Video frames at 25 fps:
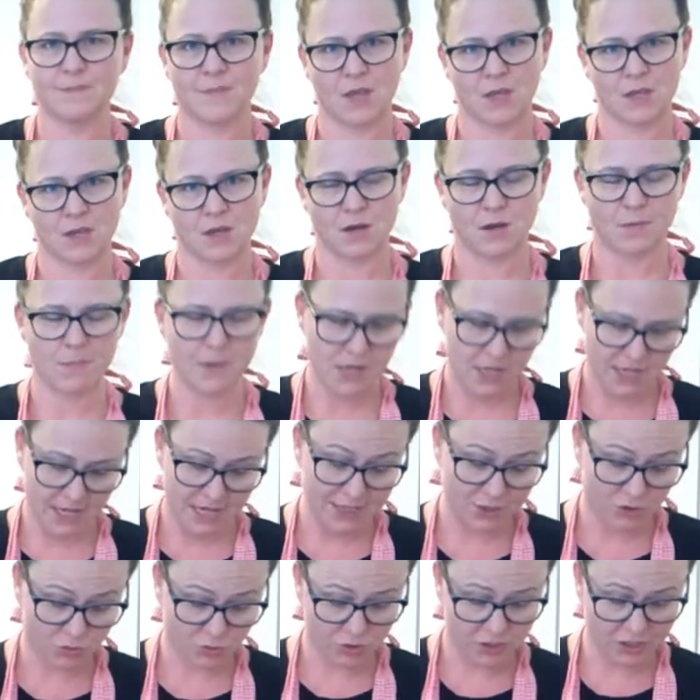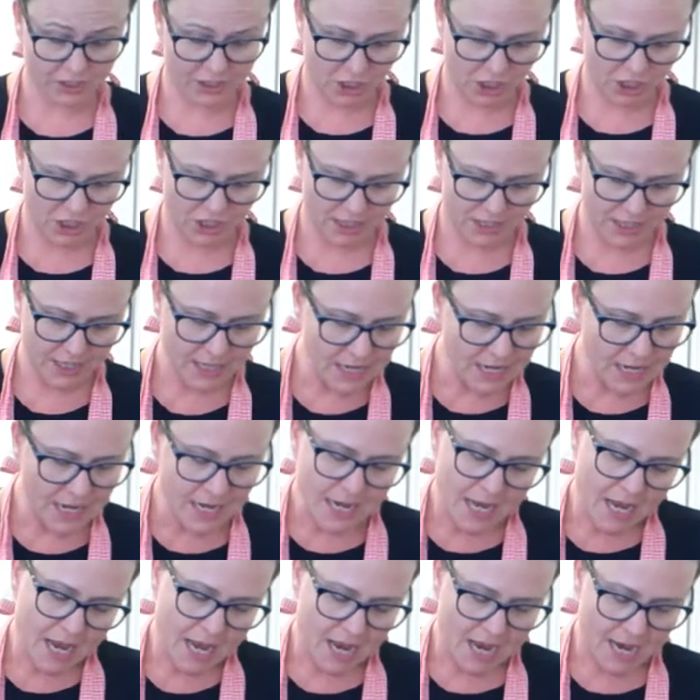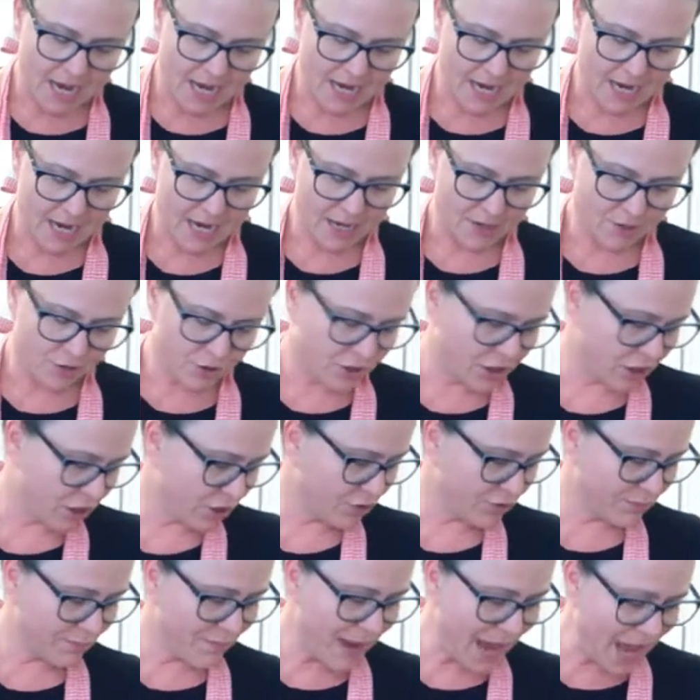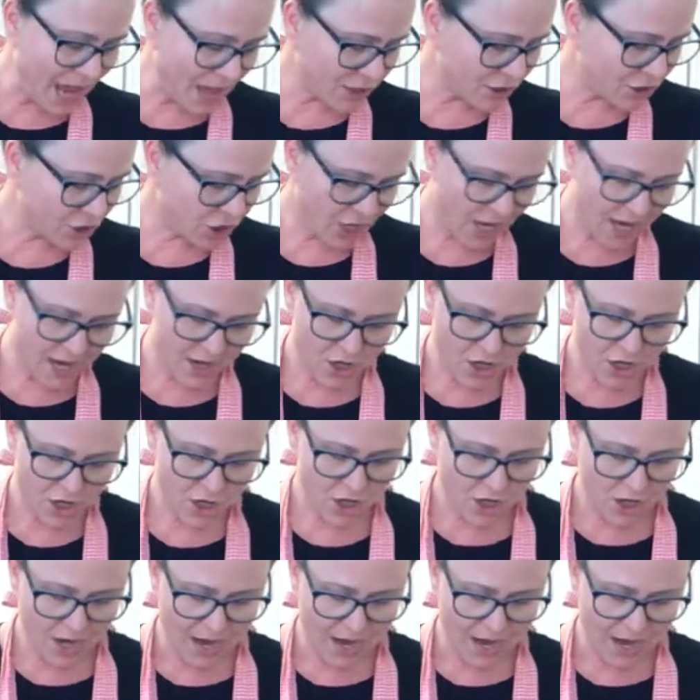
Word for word: Yum, it's really good. You can use mild cheddar.